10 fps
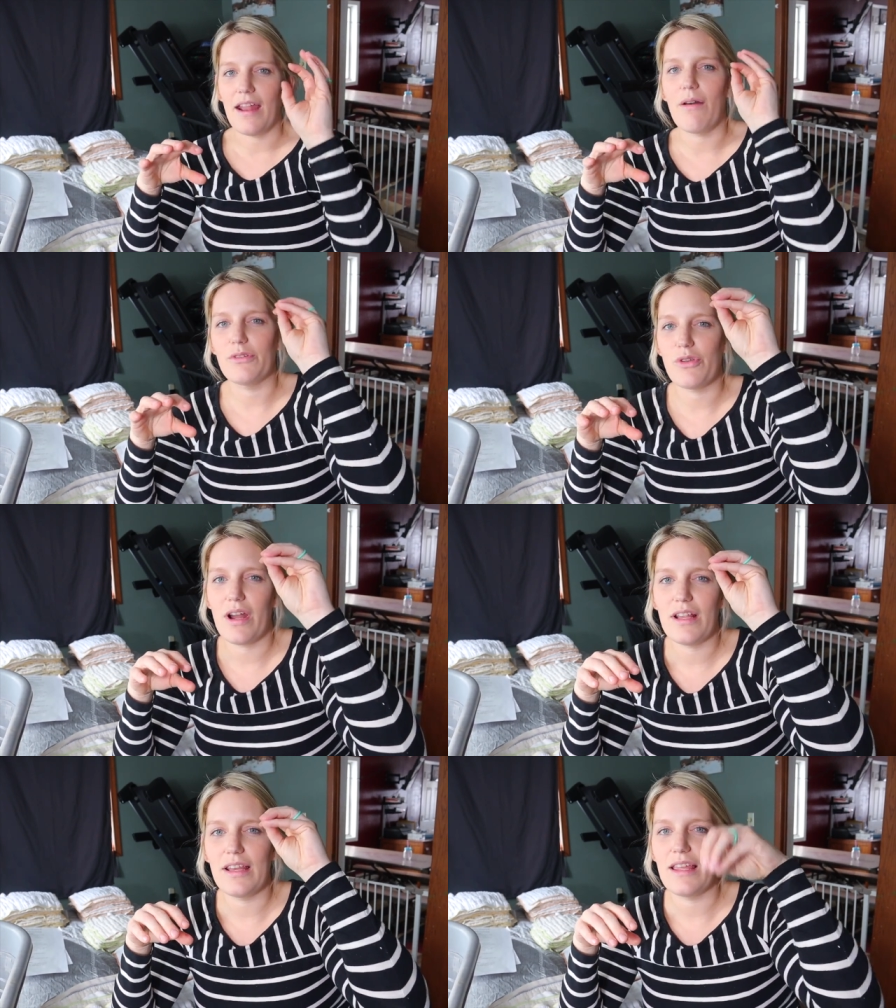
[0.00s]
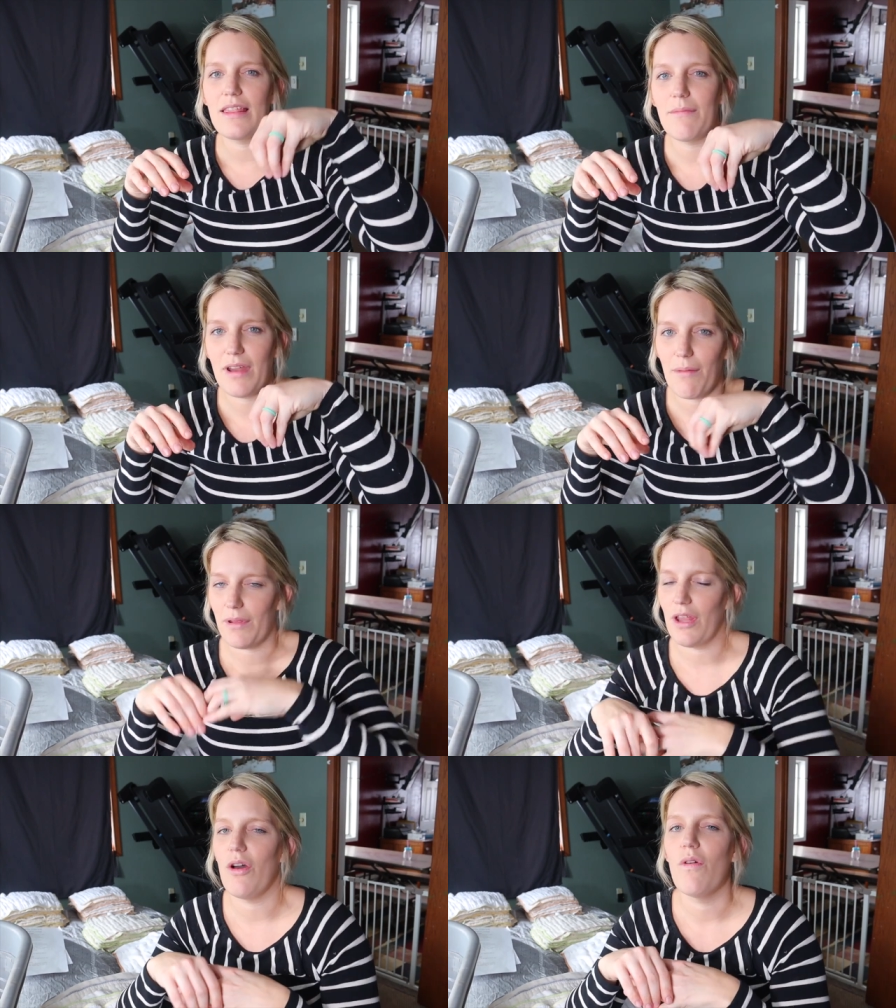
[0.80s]
I will try to link them down
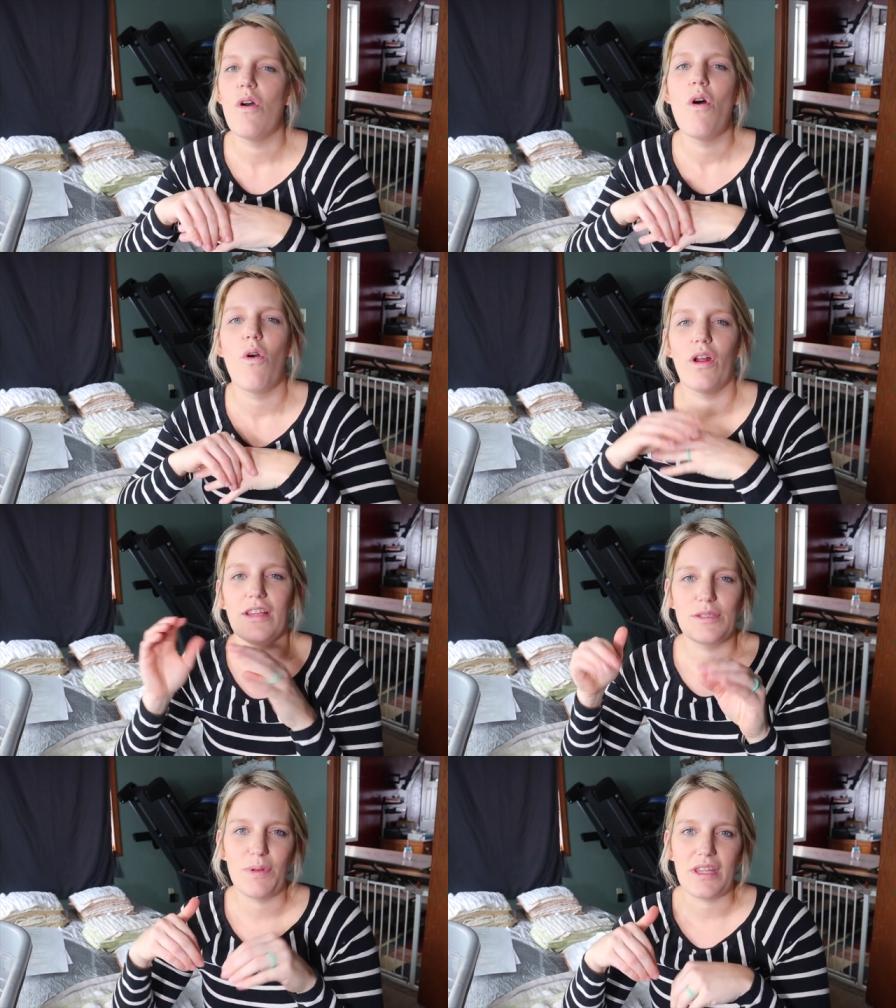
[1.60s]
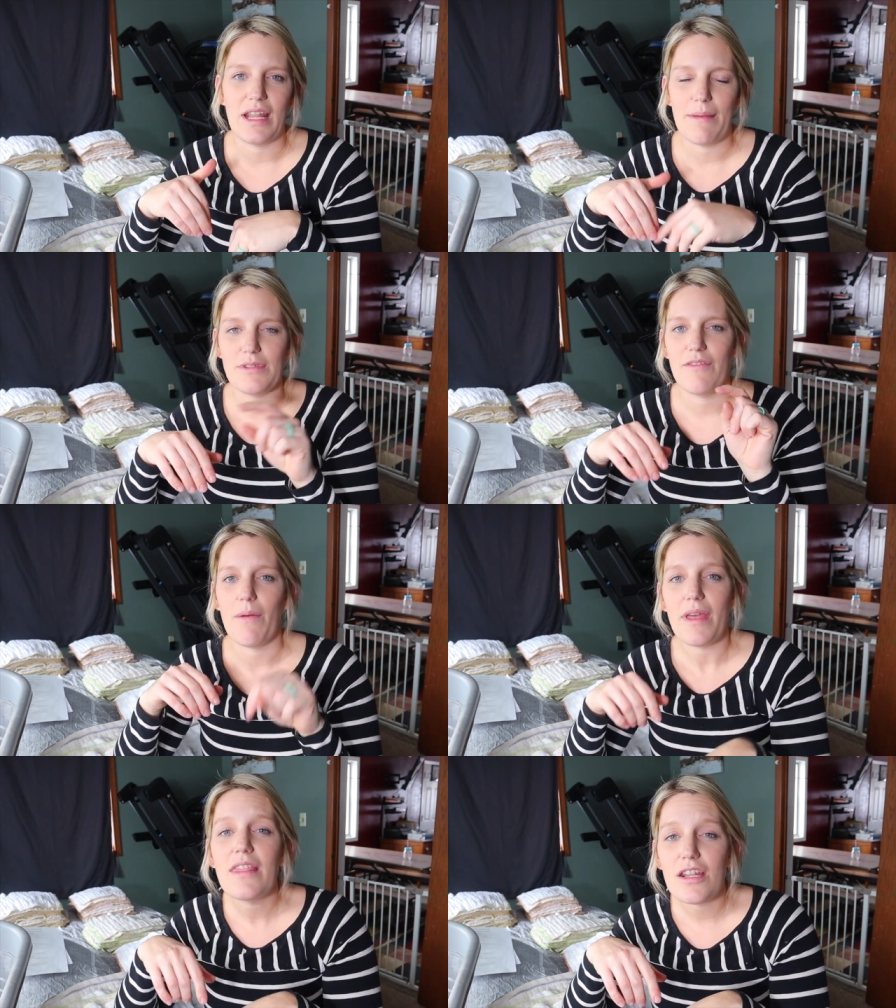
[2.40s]
below or at least put the names of
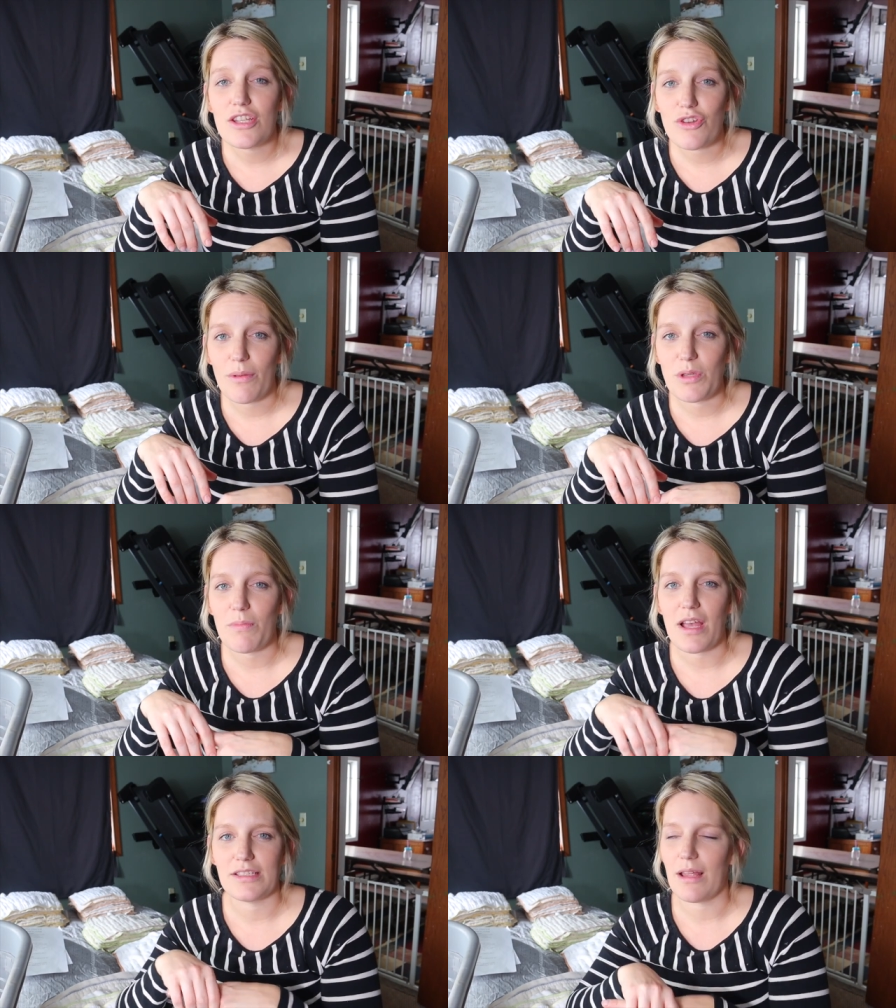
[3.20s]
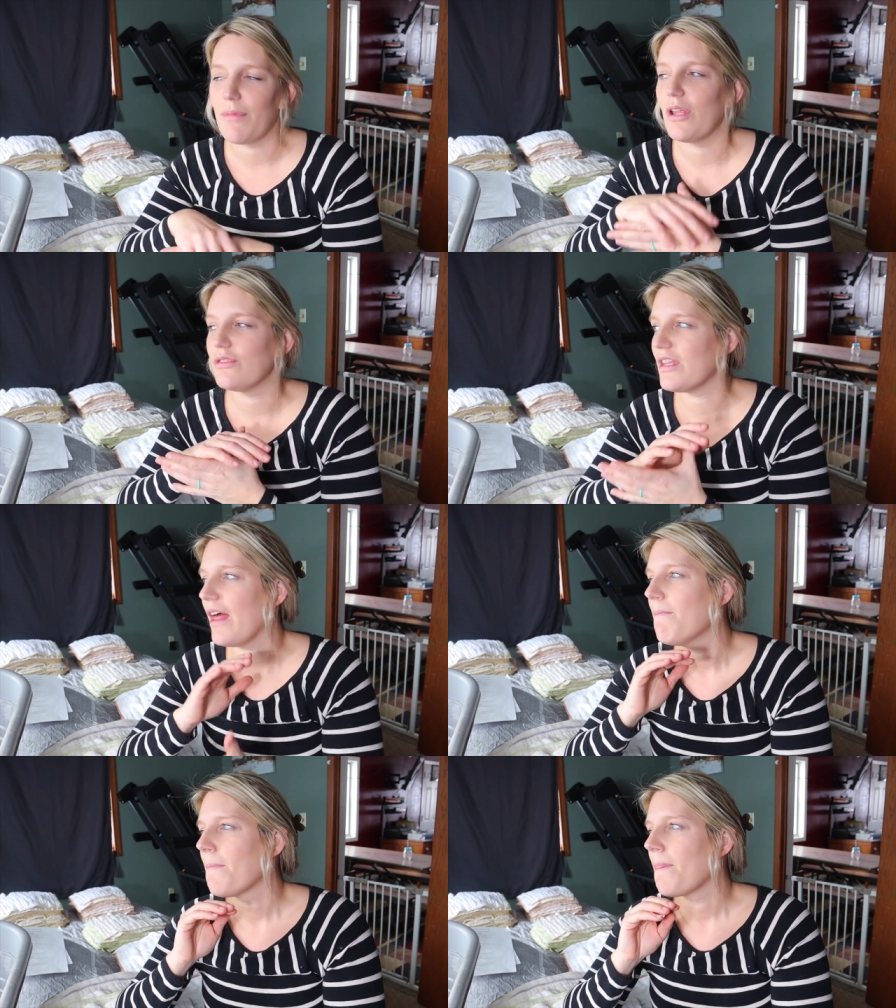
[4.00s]
them in the description box down below so that